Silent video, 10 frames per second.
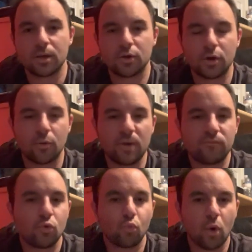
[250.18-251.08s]
You know,
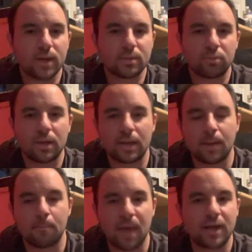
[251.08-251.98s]
if you want to play
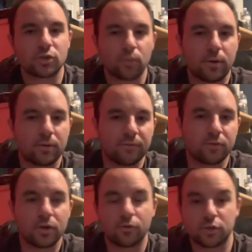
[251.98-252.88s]
like max rarity
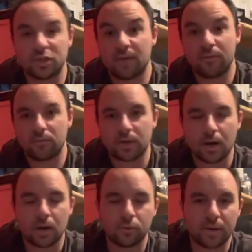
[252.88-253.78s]
Flunder, just have everything
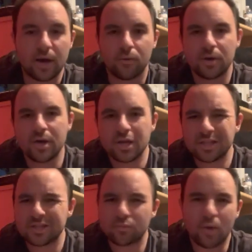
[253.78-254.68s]
hollowed out,
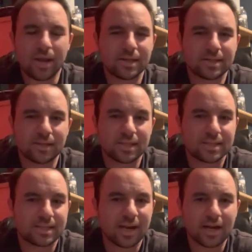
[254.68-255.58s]
just wait until the
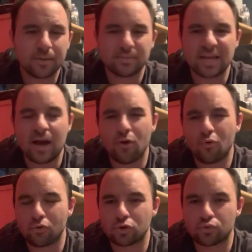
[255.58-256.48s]
set comes out
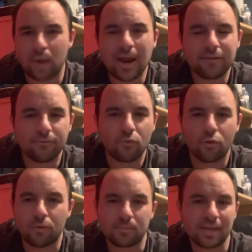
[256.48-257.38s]
or trade
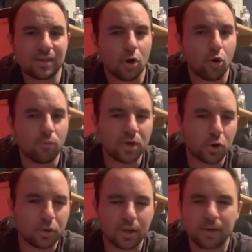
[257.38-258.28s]
form, get the homie
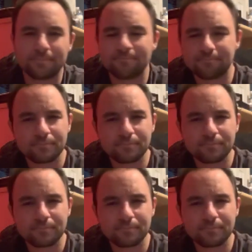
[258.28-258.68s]
hookup,